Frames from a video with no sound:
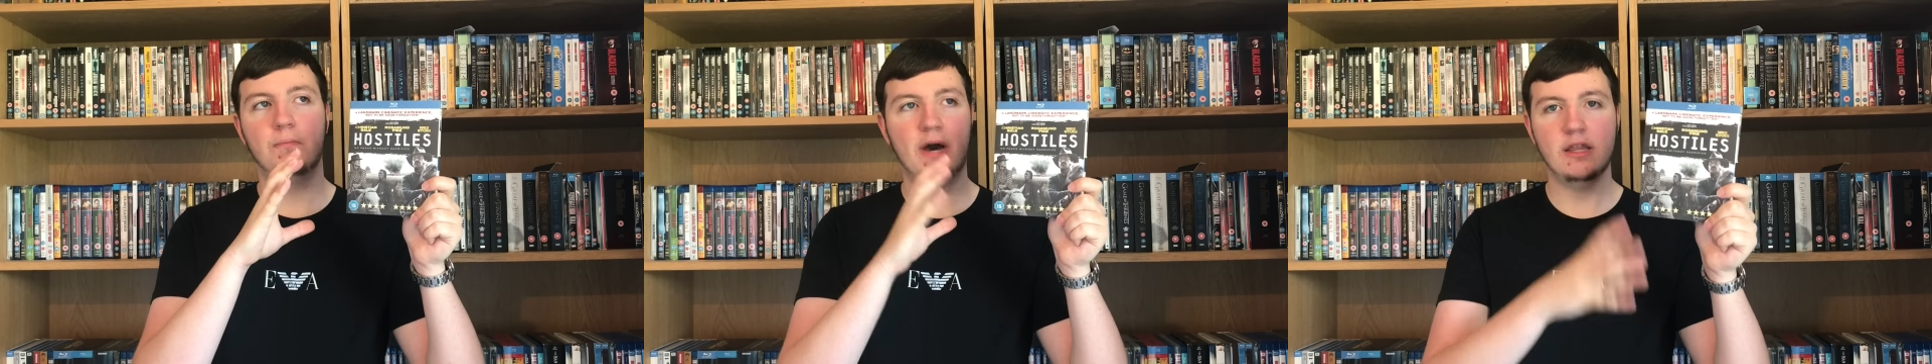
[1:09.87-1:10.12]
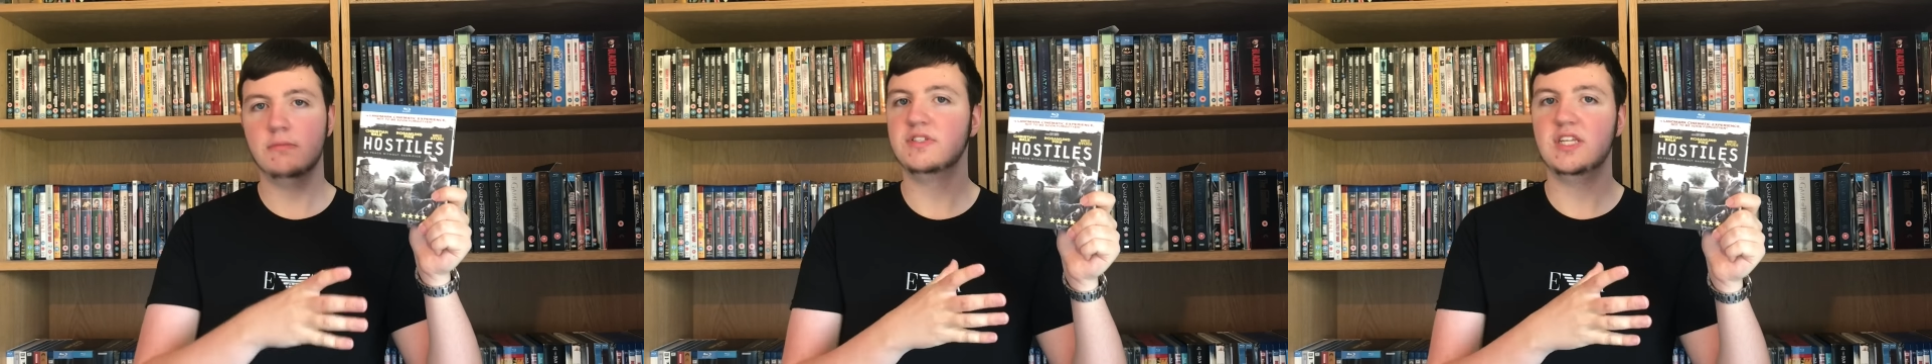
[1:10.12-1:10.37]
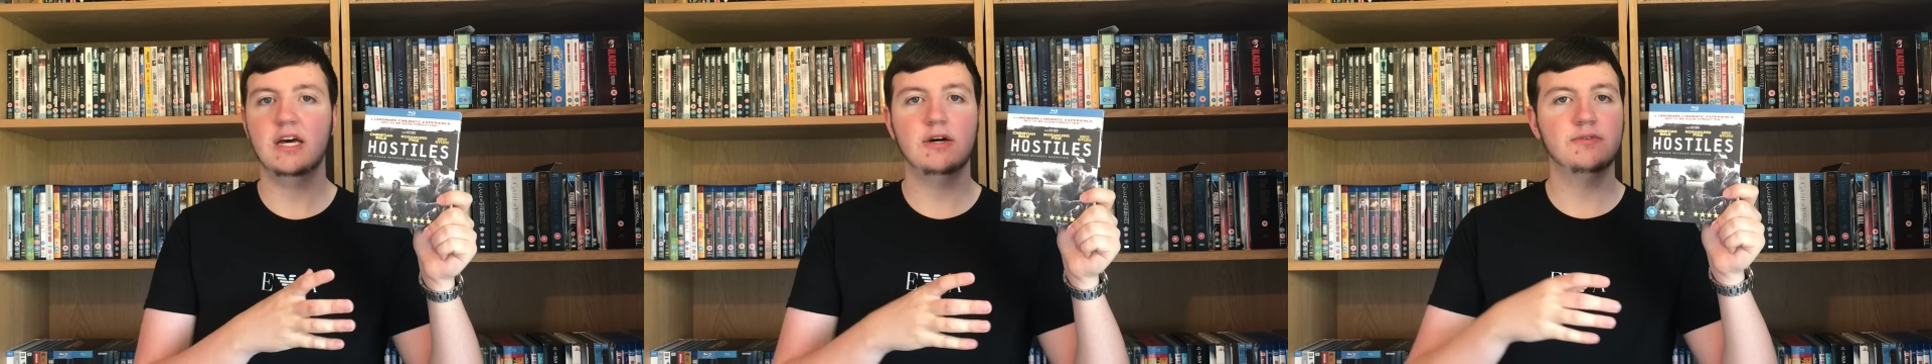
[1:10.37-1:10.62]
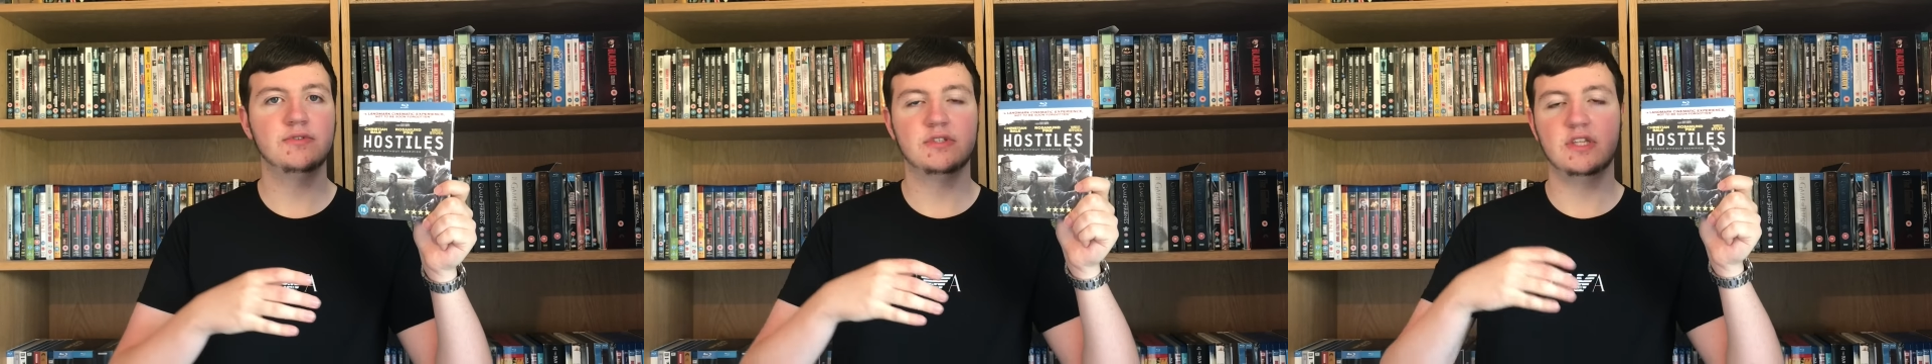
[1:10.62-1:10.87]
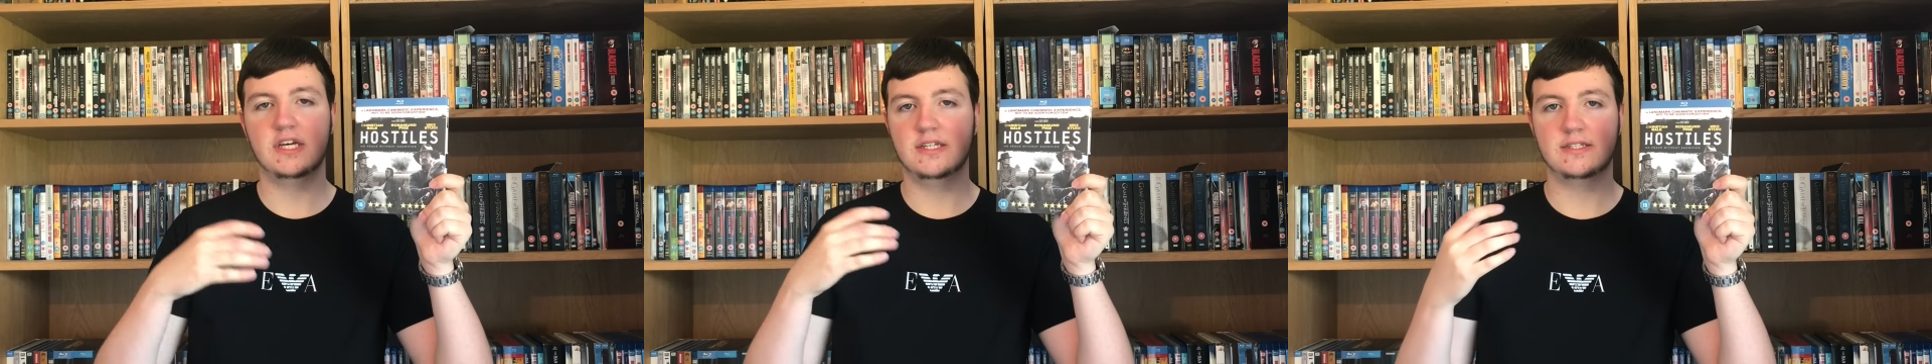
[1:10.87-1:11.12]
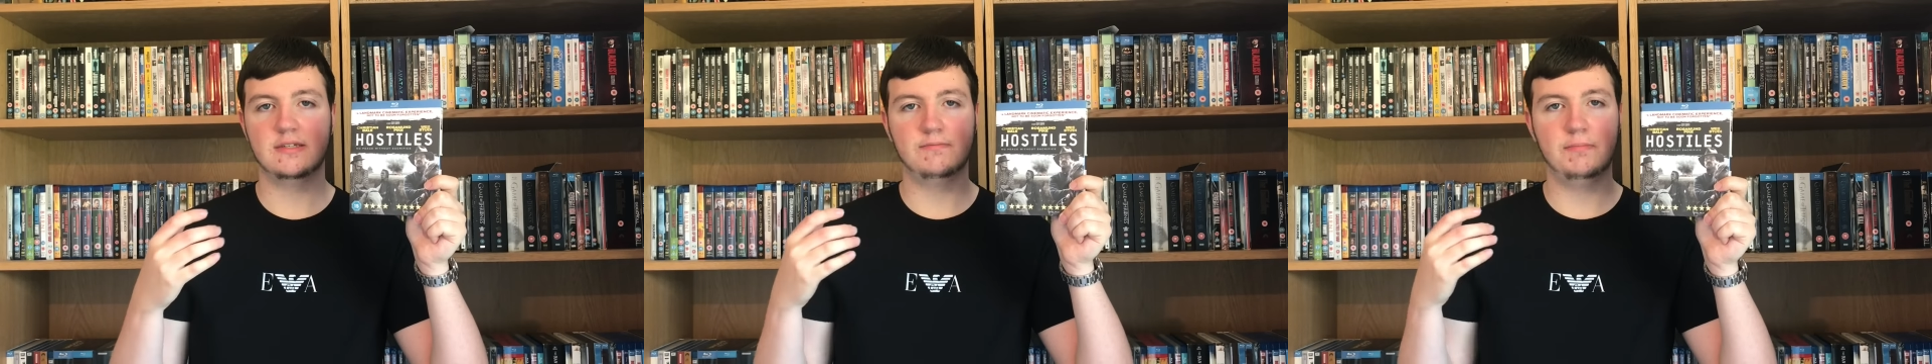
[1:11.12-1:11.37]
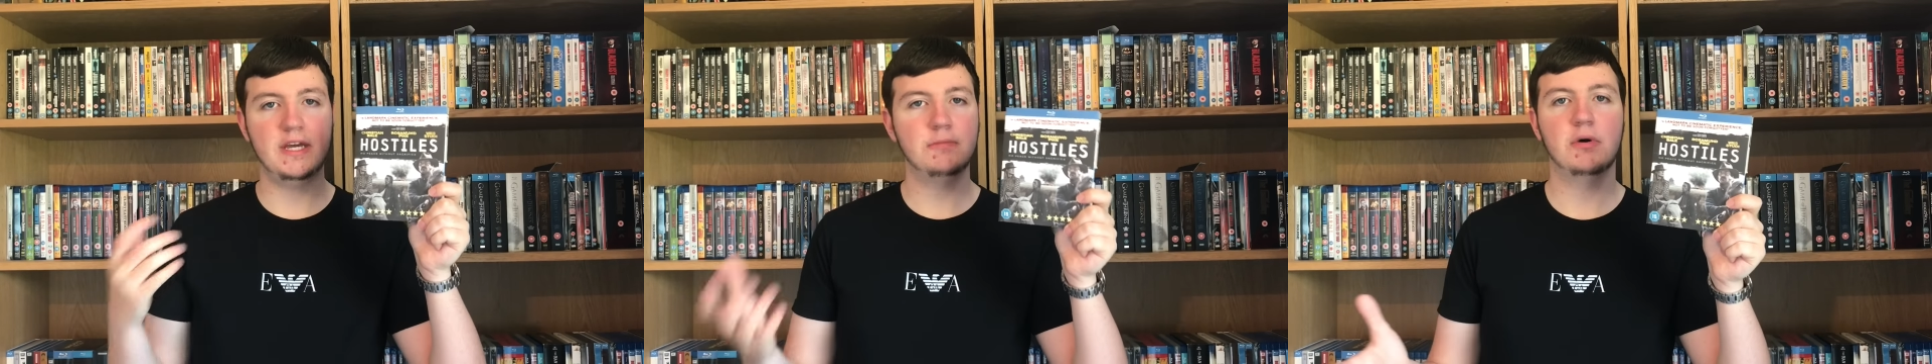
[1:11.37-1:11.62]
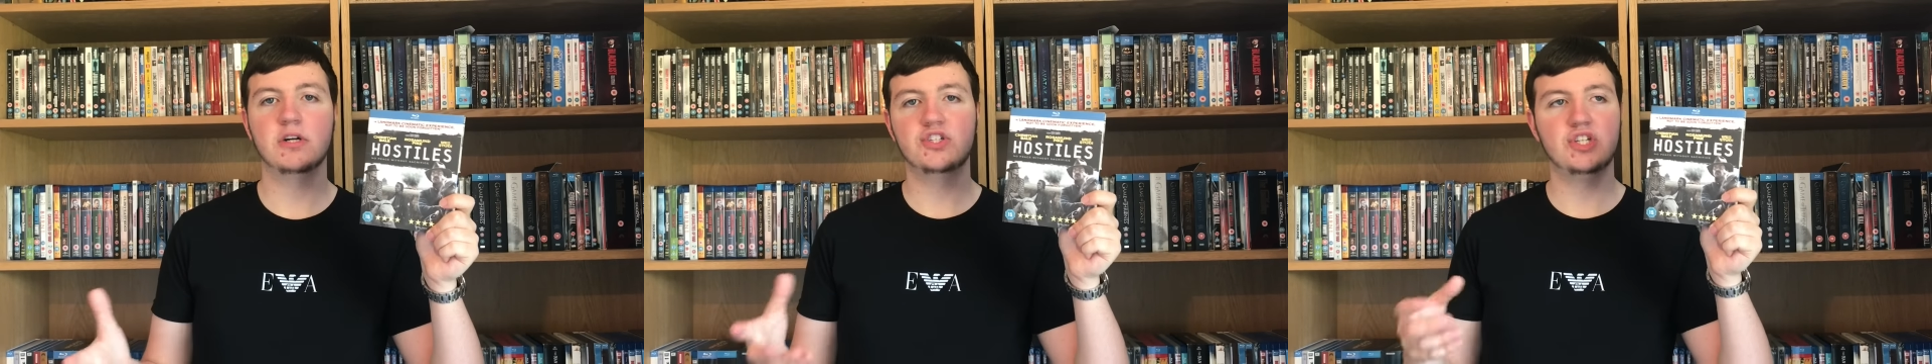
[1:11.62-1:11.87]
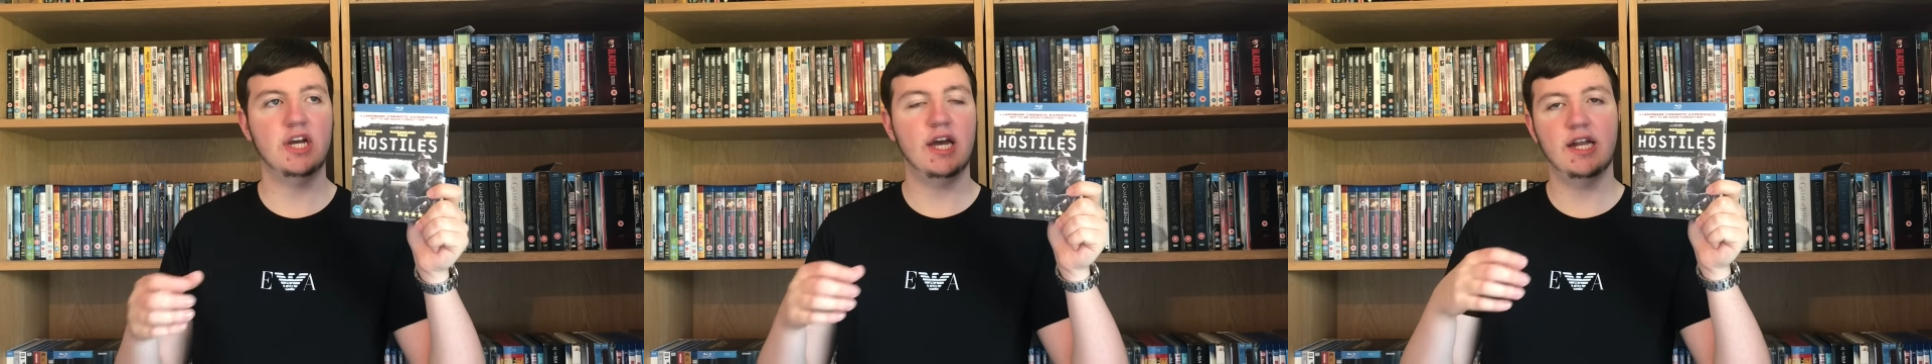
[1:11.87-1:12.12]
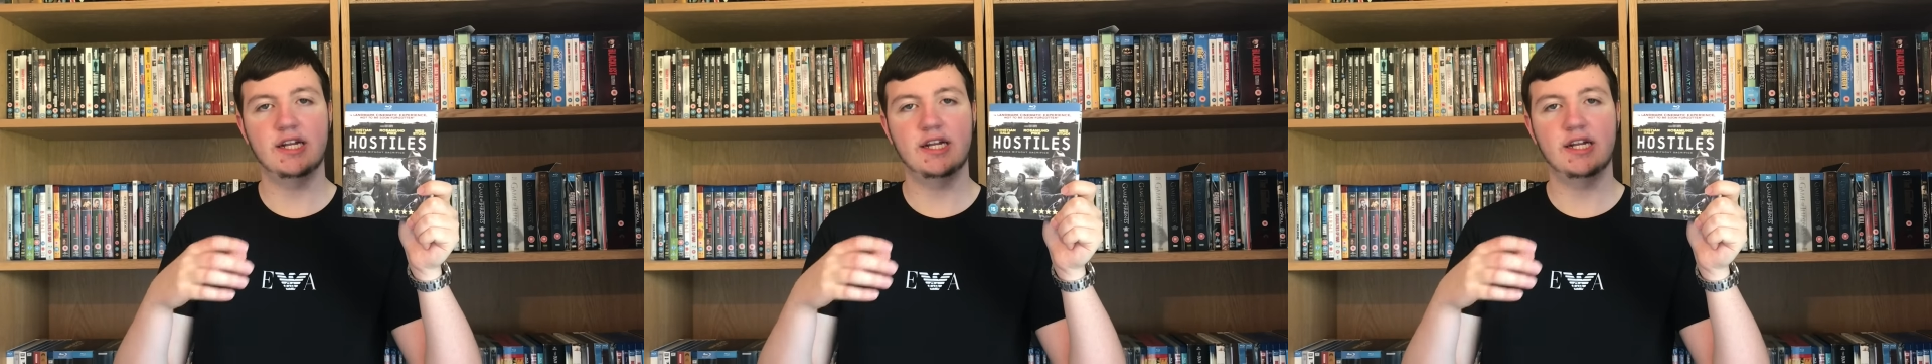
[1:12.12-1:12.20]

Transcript: by themselves that's big budget